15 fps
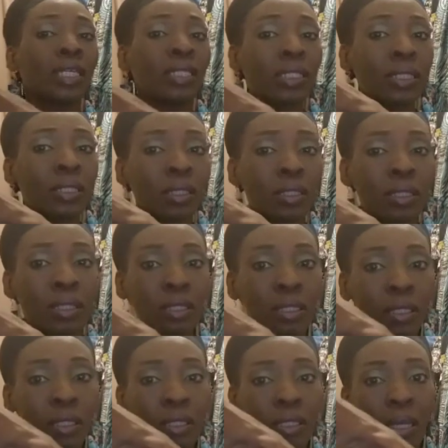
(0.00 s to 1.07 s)
isn't
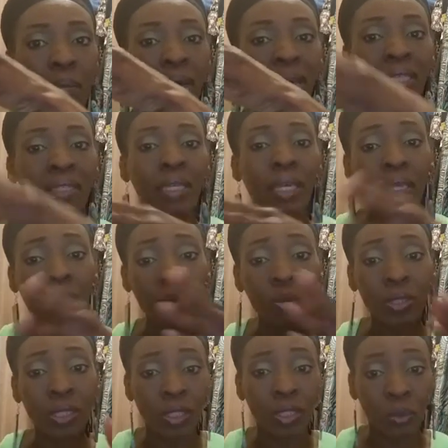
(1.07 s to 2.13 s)
somebody that he
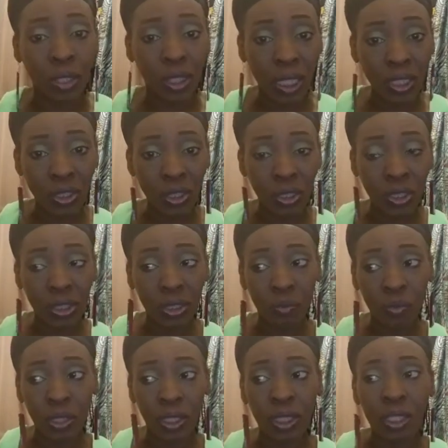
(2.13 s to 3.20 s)
was in a
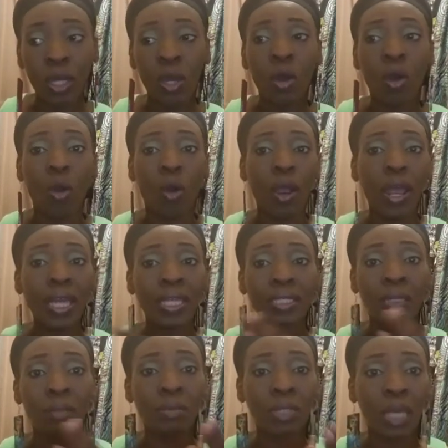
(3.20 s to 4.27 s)
relationship with or had
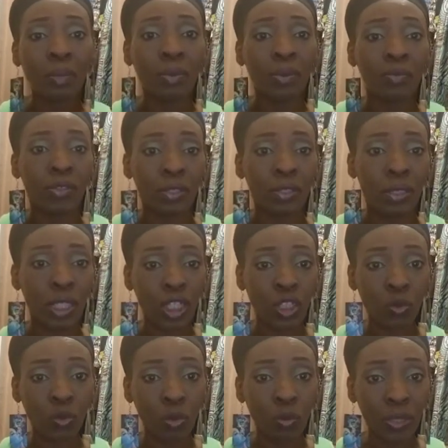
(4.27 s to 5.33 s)
some type of a
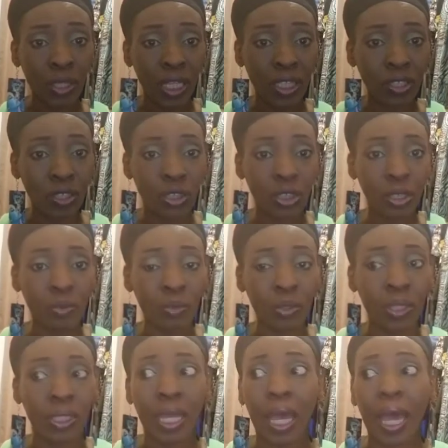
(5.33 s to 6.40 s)
sexual relationship
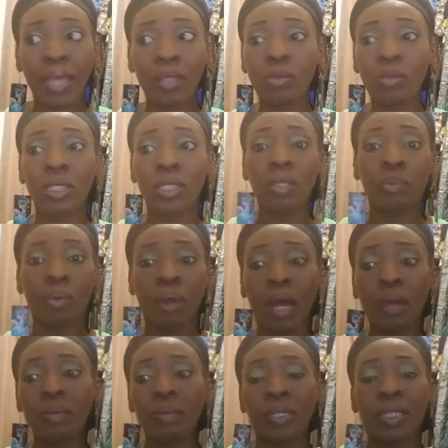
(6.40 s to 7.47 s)
with, I don't see the
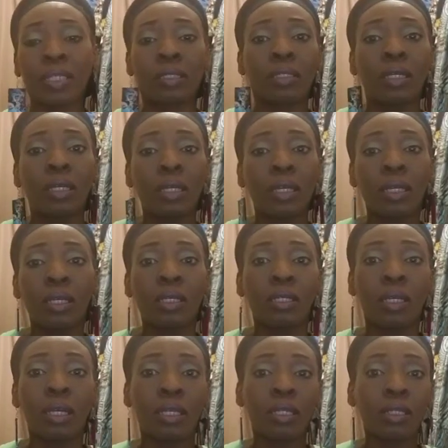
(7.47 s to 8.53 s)
problem in
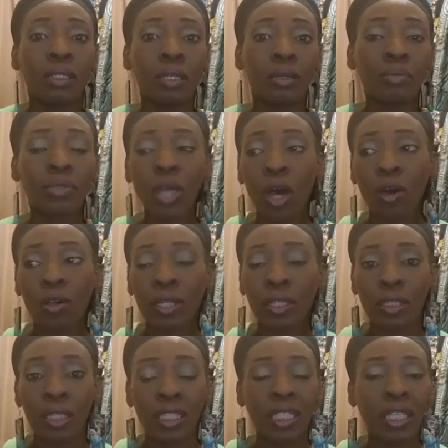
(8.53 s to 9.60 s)
them talking.
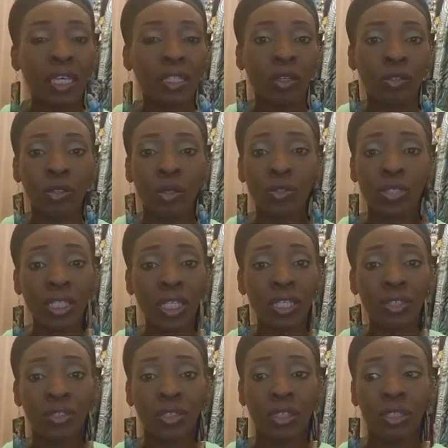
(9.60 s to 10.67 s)
And it ain't on no
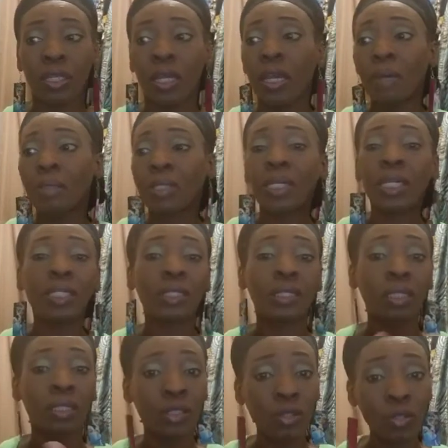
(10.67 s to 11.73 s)
sneak shit. Because
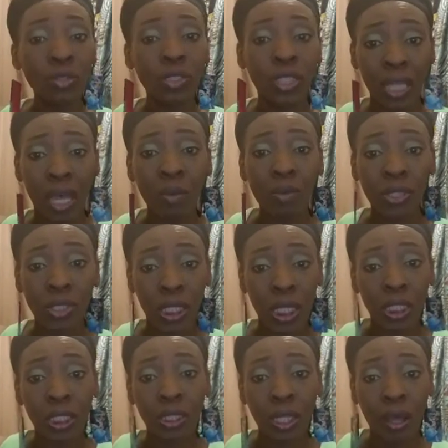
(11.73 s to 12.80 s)
the dudes that I was
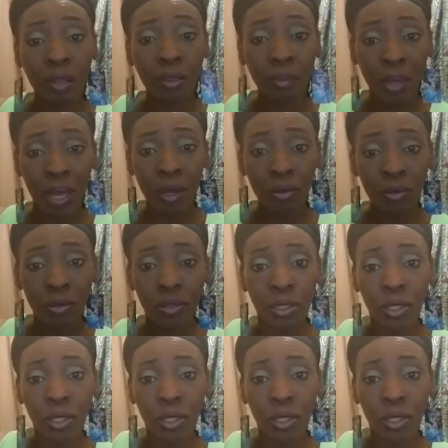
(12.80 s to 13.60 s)
telling y'all about,